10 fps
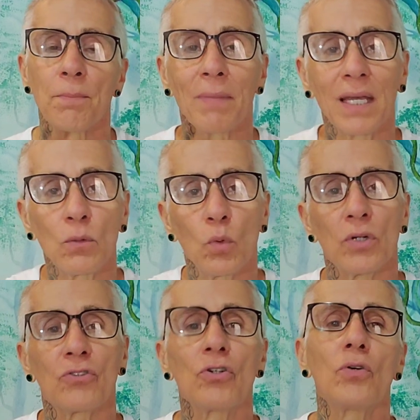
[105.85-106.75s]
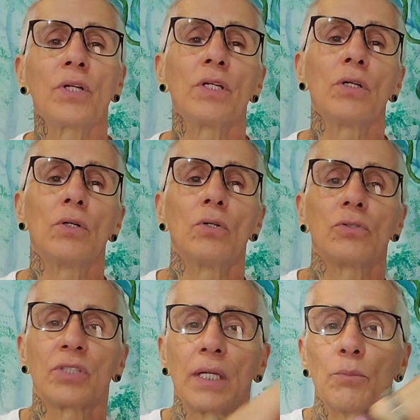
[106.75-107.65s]
Manuel
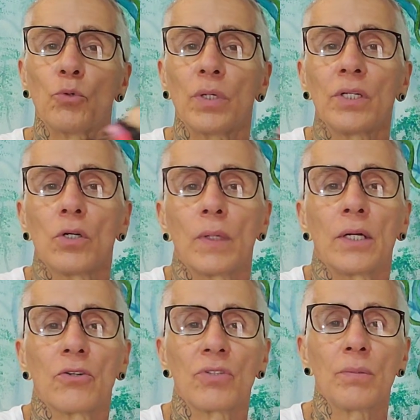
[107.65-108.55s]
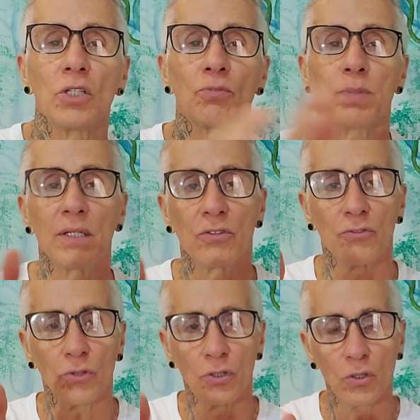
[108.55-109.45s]
Antonio, Tamarindo area, some of these
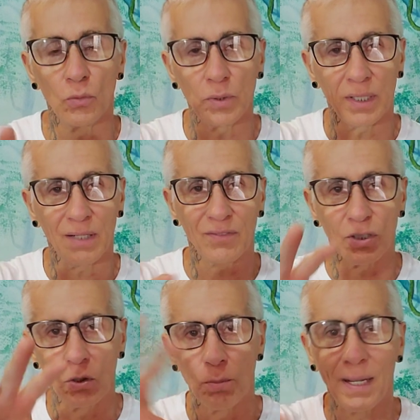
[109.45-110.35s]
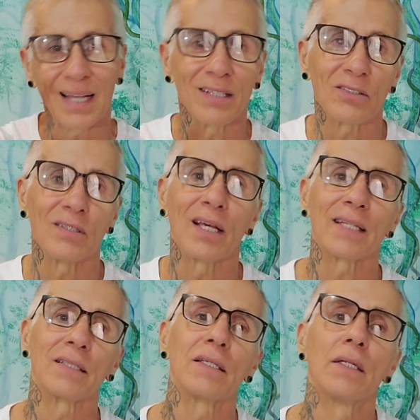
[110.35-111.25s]
places, so you don't really have to go back into like a